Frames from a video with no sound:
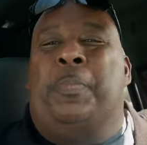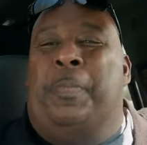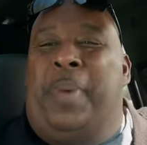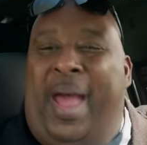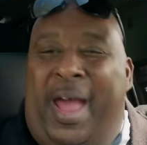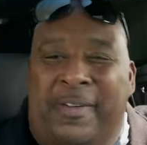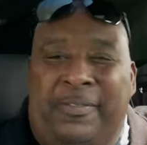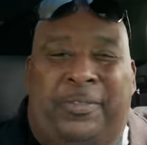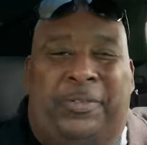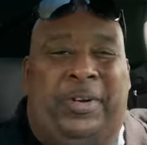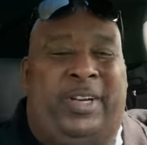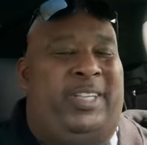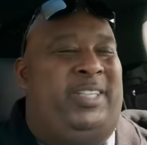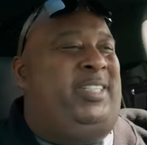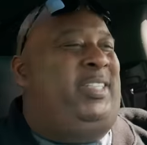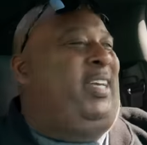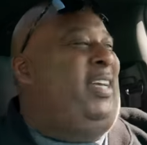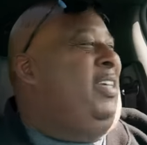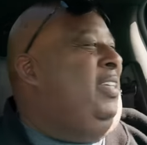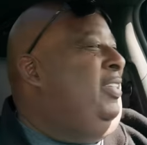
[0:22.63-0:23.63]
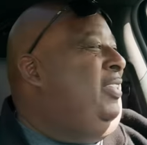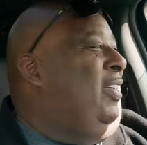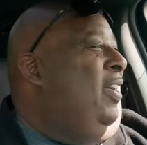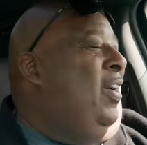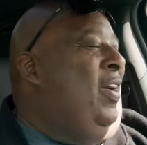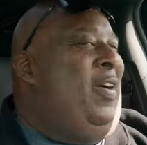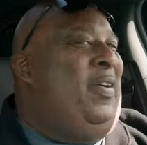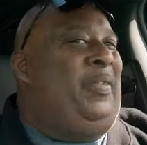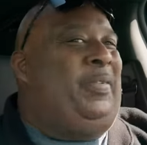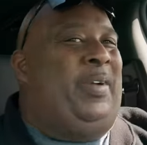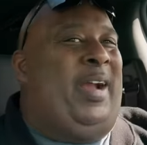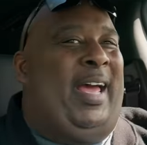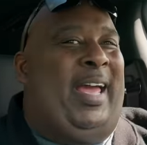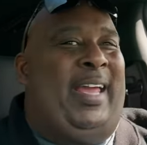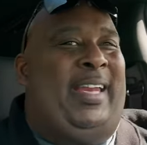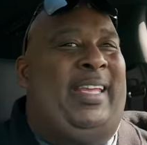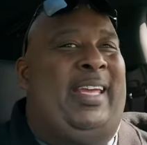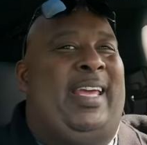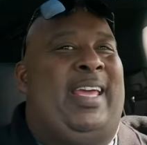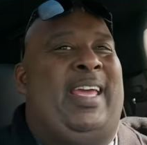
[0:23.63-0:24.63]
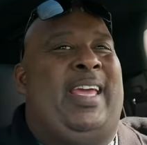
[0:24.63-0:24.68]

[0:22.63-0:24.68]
beverages, all right?